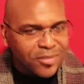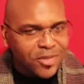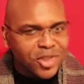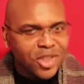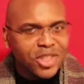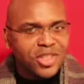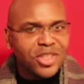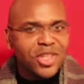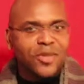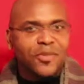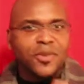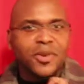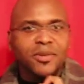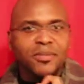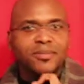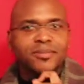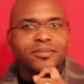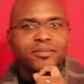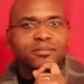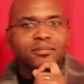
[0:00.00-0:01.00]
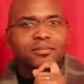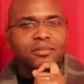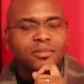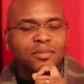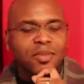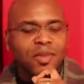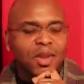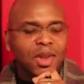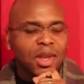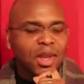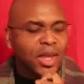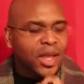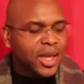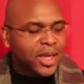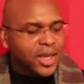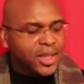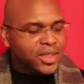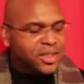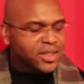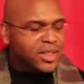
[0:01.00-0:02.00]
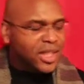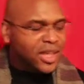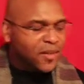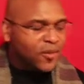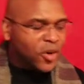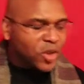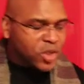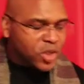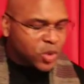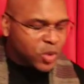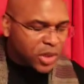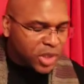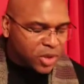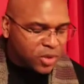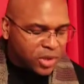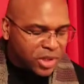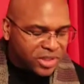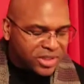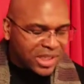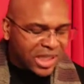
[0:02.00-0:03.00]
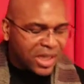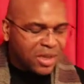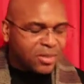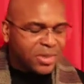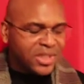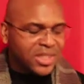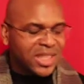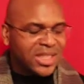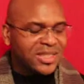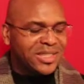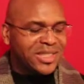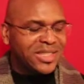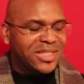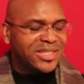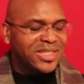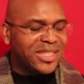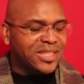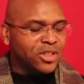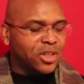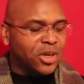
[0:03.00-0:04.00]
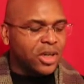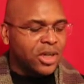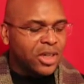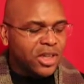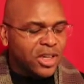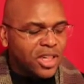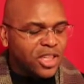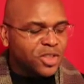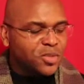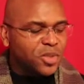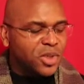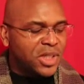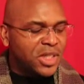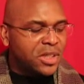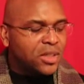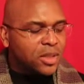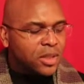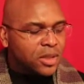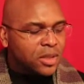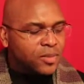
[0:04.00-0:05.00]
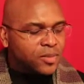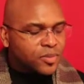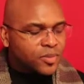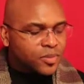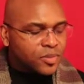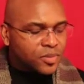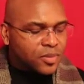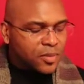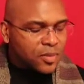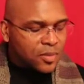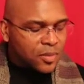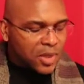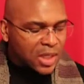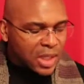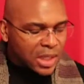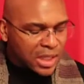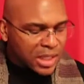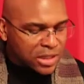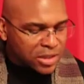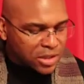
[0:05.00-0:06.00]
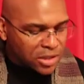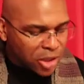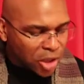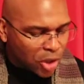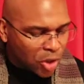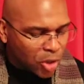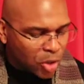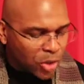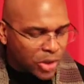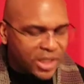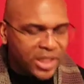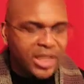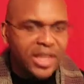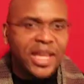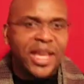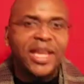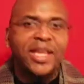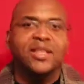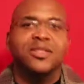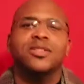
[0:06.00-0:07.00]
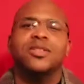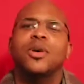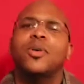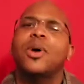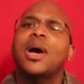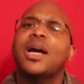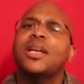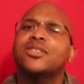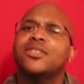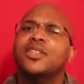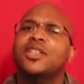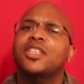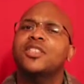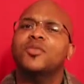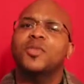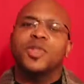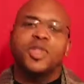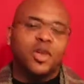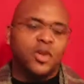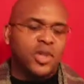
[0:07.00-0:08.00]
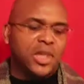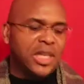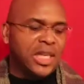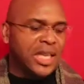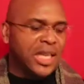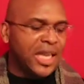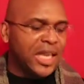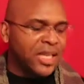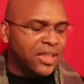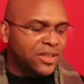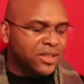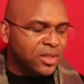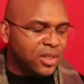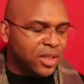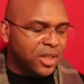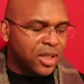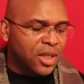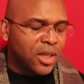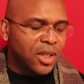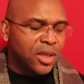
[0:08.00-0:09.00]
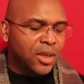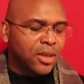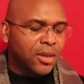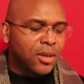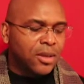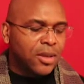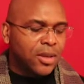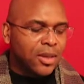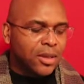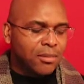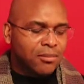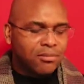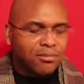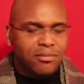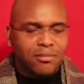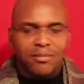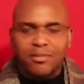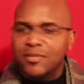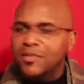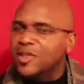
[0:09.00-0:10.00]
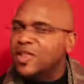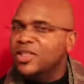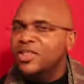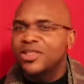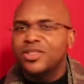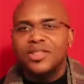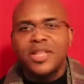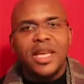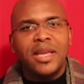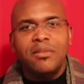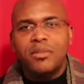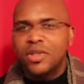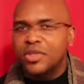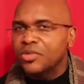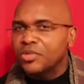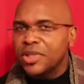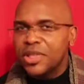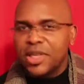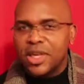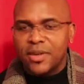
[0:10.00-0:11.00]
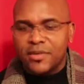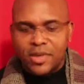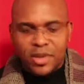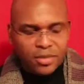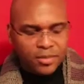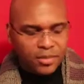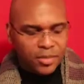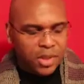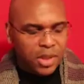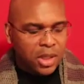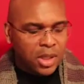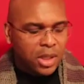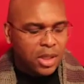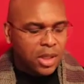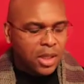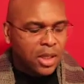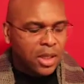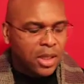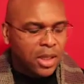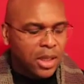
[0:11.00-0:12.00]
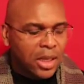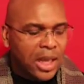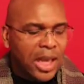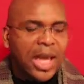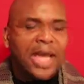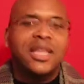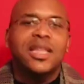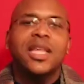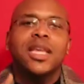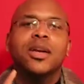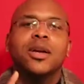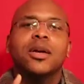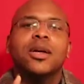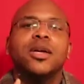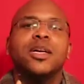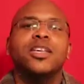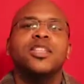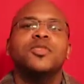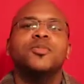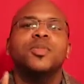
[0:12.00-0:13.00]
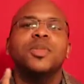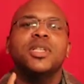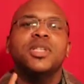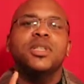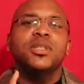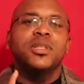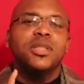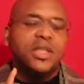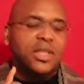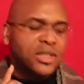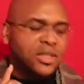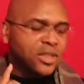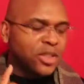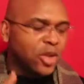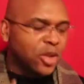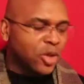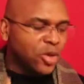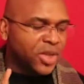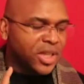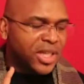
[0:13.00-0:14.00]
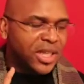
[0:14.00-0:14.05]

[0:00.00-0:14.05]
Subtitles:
she's different. And understand in verse 23, Solomon says, that he says her husband is known in the gates. So why is her husband known in the gates? This is Damon's read of it. I think her husband is known